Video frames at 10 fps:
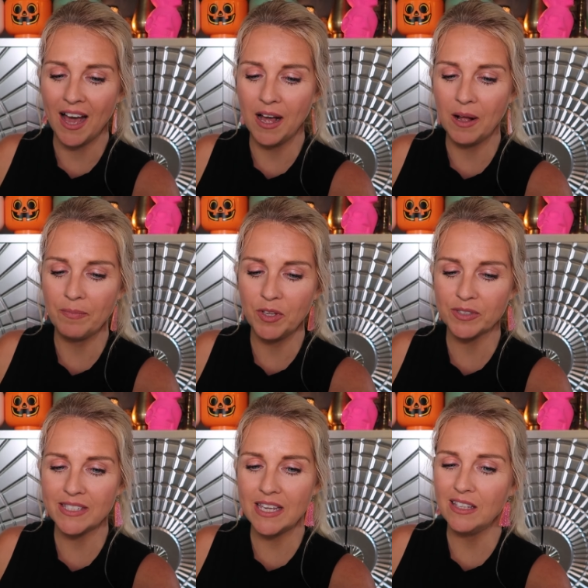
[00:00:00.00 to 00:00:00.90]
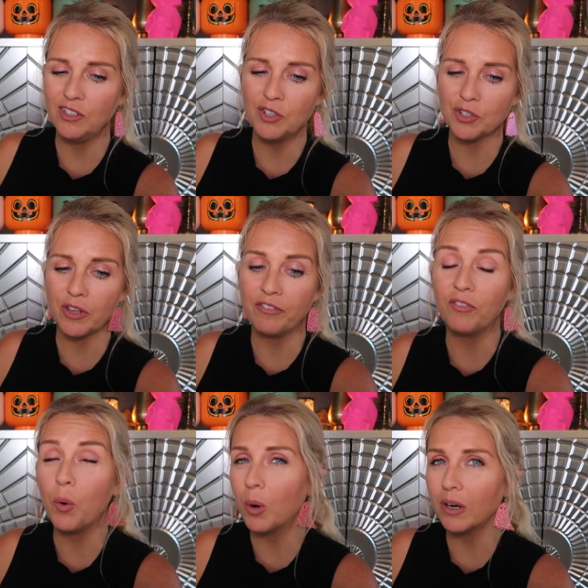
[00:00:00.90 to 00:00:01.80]
Um, you'll see usually
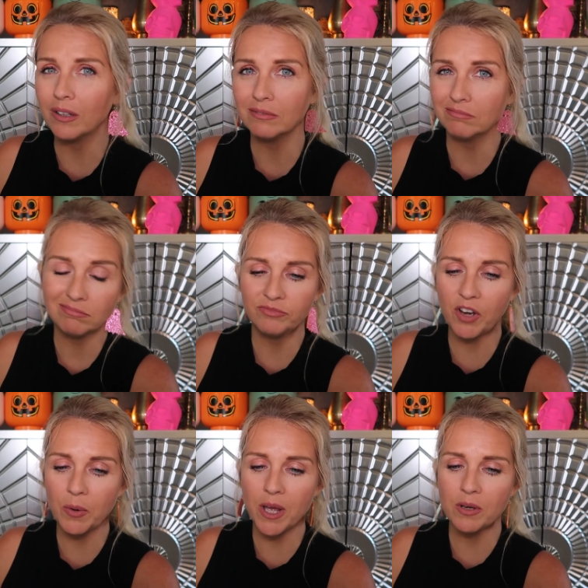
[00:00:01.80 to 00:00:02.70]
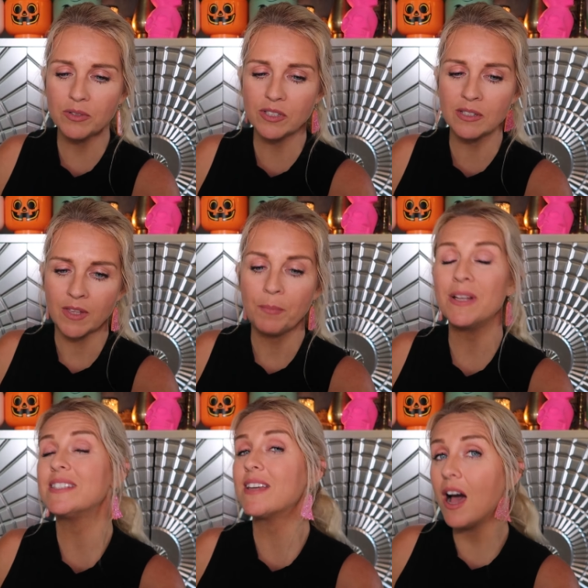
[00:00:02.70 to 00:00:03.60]
four photos.
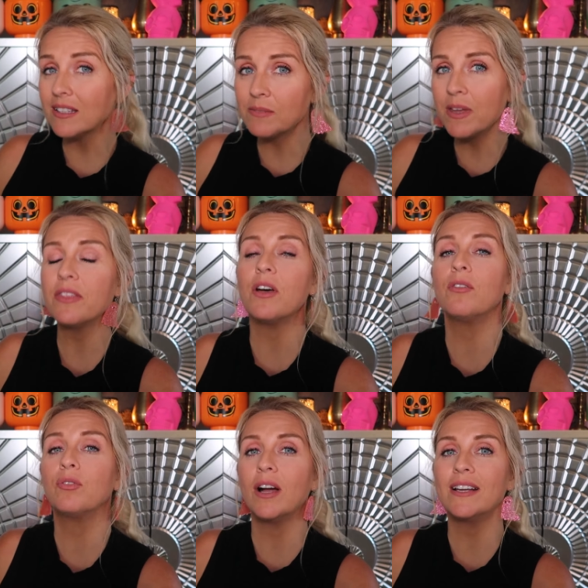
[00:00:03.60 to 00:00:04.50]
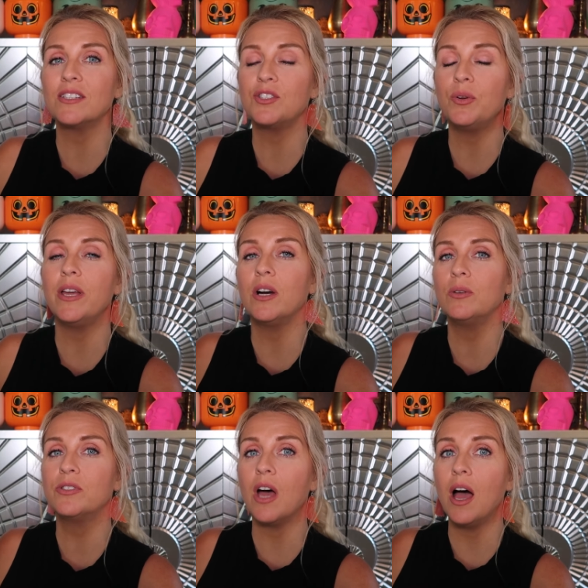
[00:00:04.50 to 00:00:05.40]
But Scott Smith of Ruckus
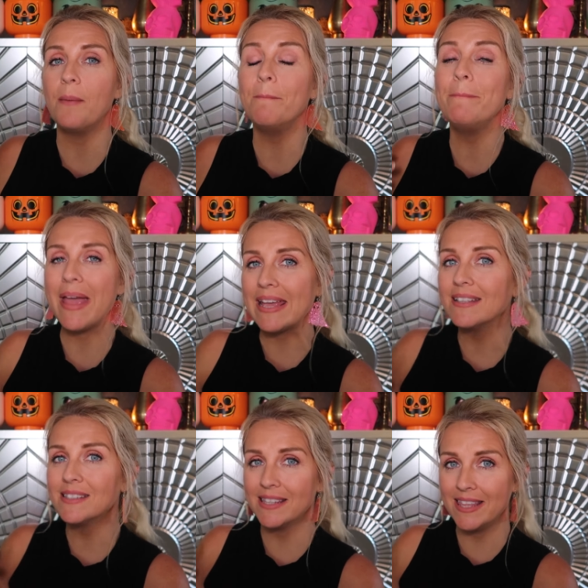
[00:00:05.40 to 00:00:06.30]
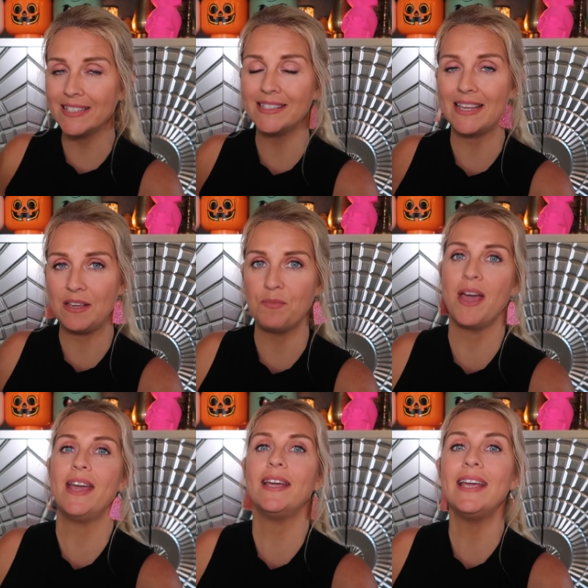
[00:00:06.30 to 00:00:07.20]
Studios uh, mans this
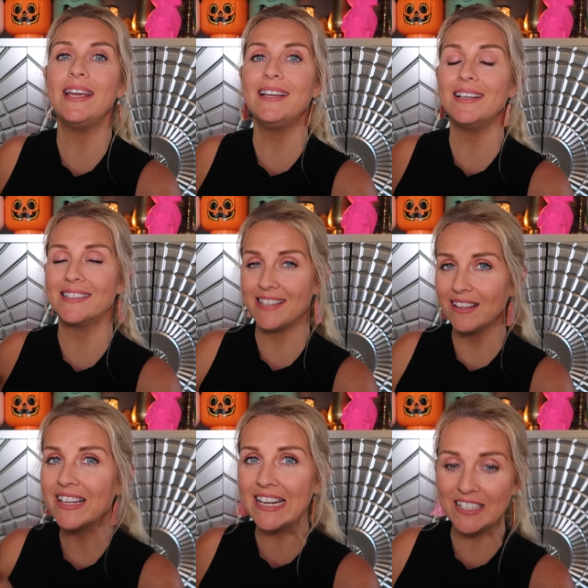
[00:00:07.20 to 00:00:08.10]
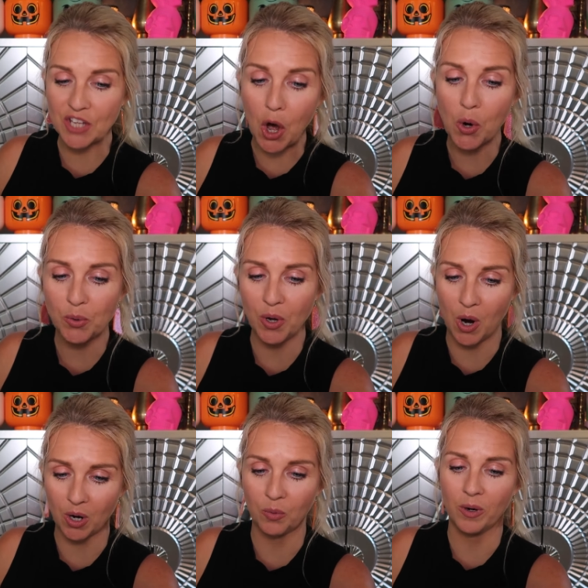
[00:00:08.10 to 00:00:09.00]
eBay. He is selling his own
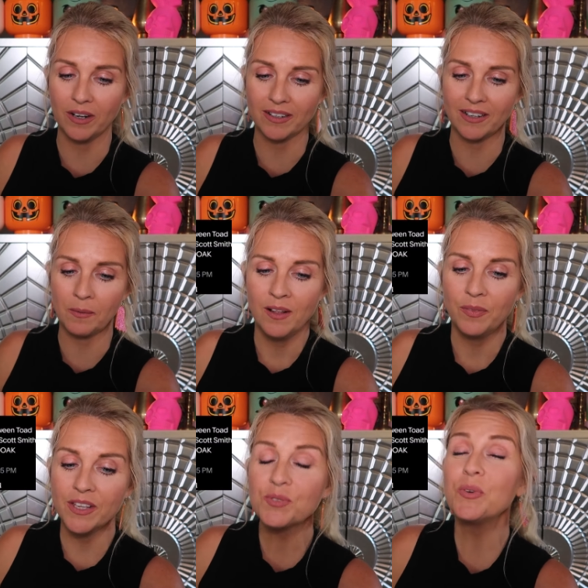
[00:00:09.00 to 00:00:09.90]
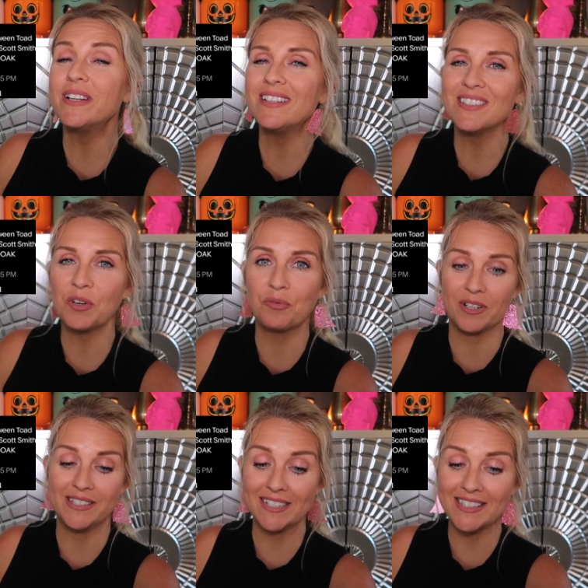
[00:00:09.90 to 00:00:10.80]
artwork. This one sold for
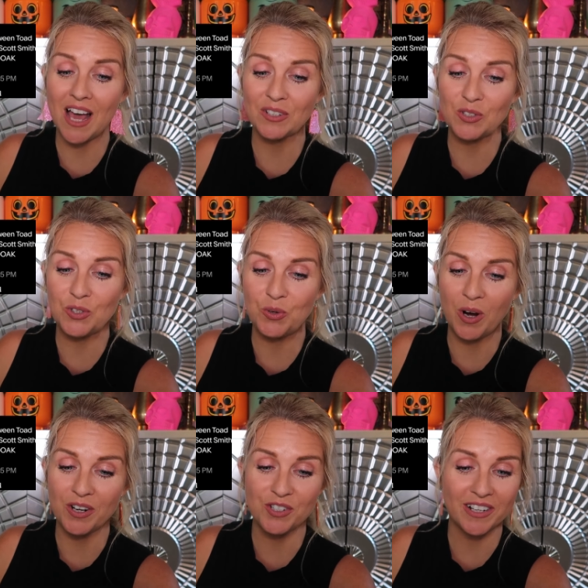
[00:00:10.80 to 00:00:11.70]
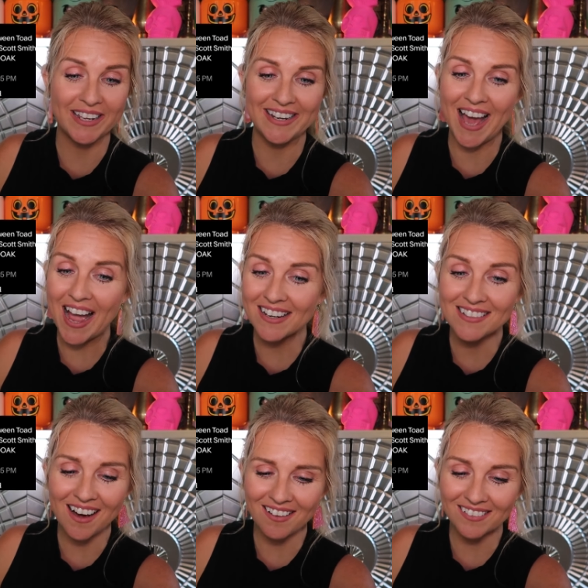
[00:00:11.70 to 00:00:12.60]
six thousand two hundred nine
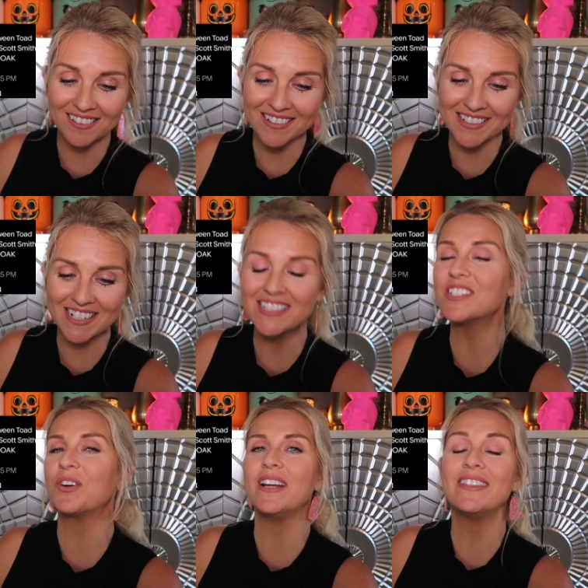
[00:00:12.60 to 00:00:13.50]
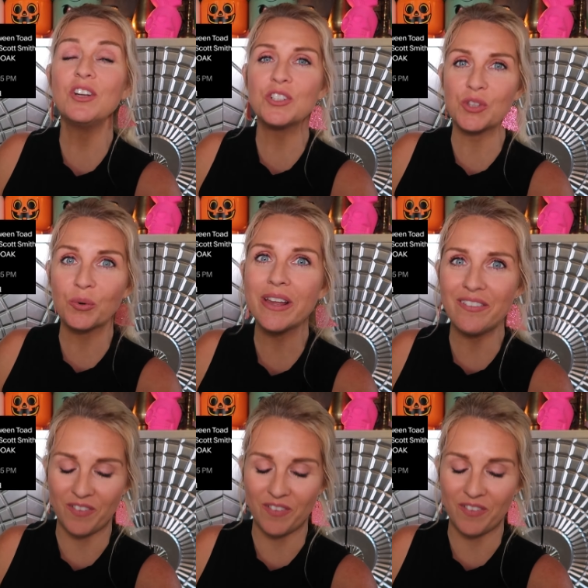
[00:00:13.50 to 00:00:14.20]
dollars. That's just crazy. There's three